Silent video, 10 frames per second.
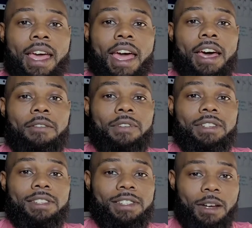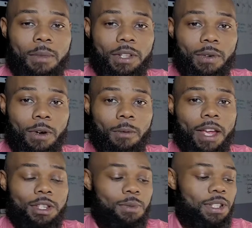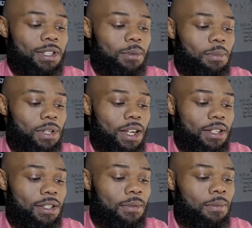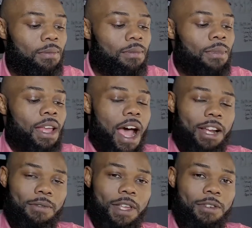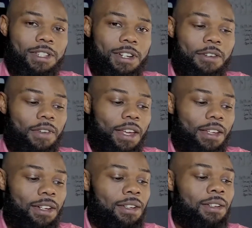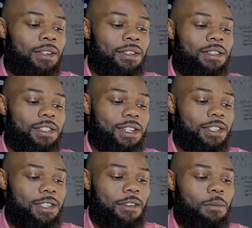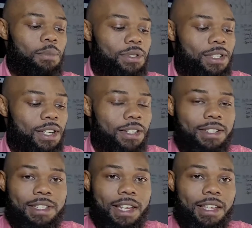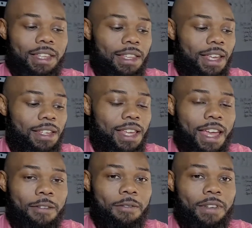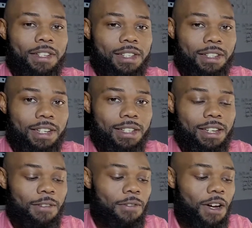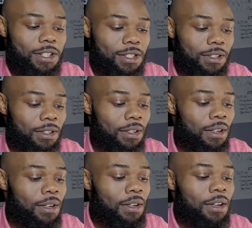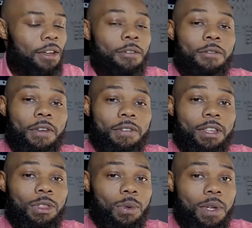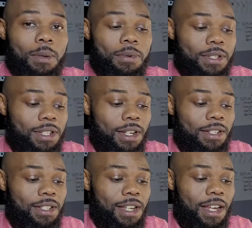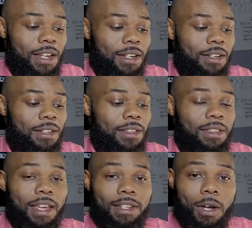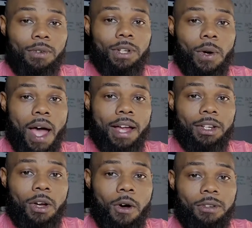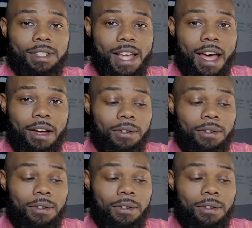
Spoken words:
have some other arrangements in place. Out of those surveyed, 60% said that they can't fix a leaky faucet. 53% said they don't know how to caulk tile.